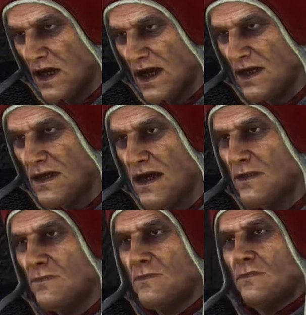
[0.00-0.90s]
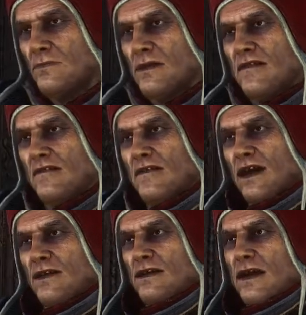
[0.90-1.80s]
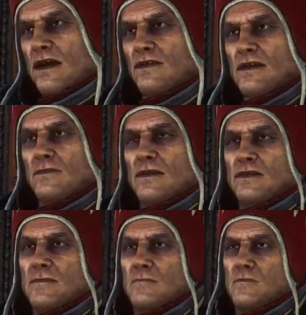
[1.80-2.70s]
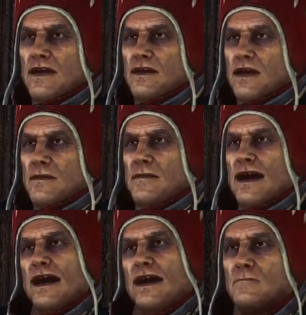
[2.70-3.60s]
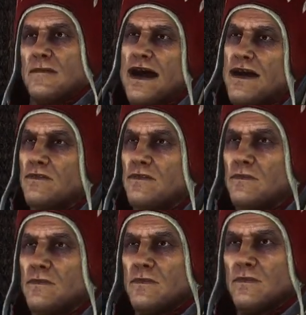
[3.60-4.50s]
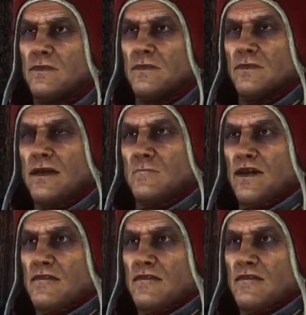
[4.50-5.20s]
Rodalega, a very talented but completely mad man. A